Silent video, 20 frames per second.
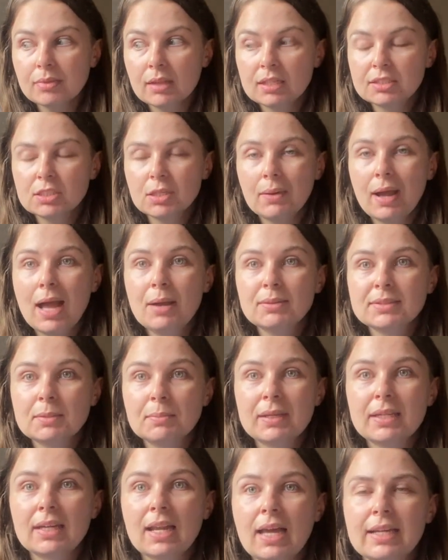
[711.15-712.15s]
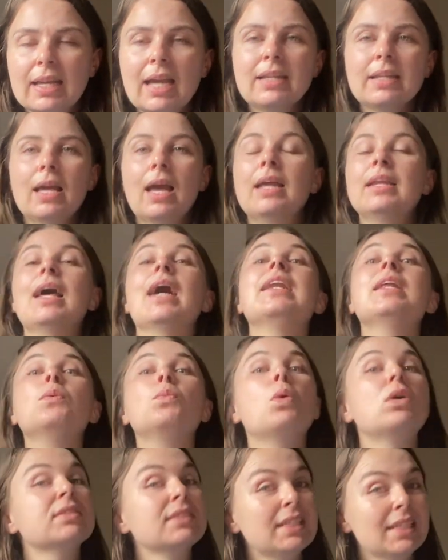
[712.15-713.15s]
So I was a bit like, and it
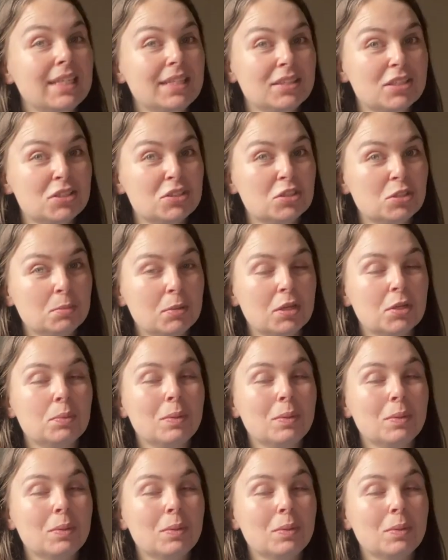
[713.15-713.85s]
wasn't in the stomach.